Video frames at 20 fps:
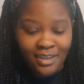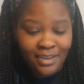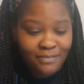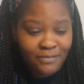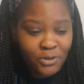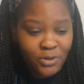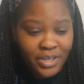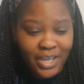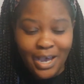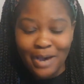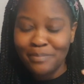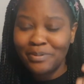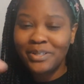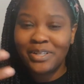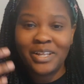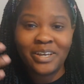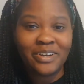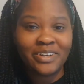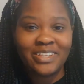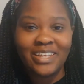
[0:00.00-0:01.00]

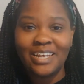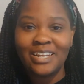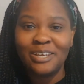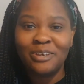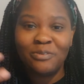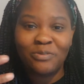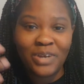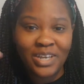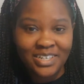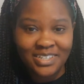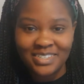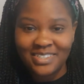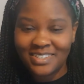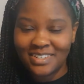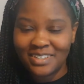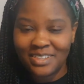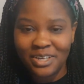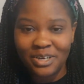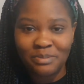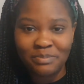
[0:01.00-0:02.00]
vocabulary that erased
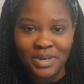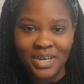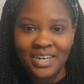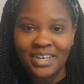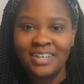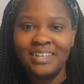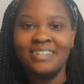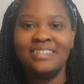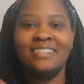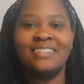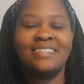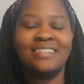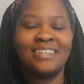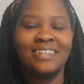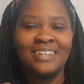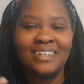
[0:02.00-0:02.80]
their minds